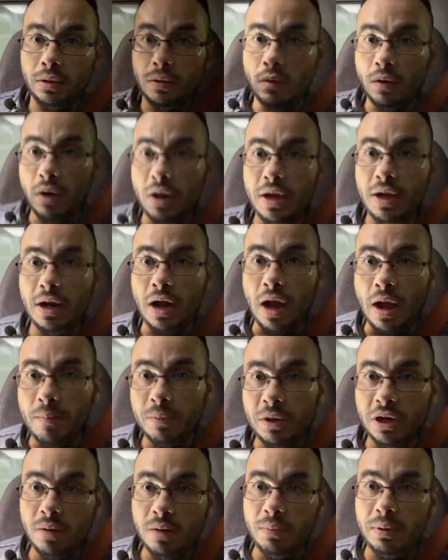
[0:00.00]
All right,
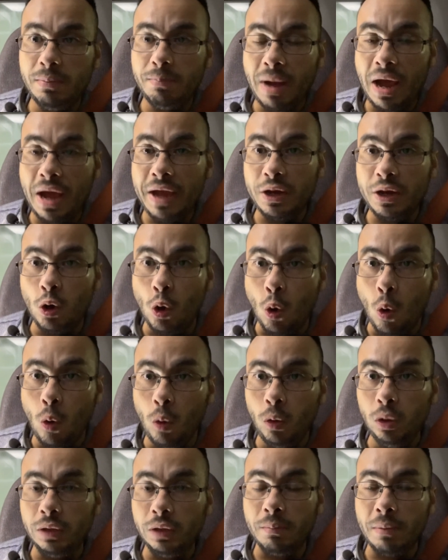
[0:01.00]
I'm gonna be buying
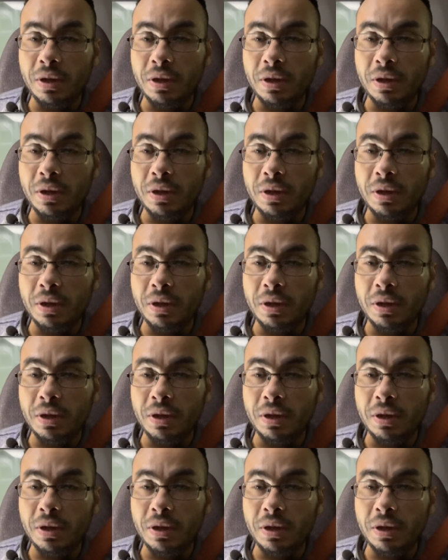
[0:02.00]
gold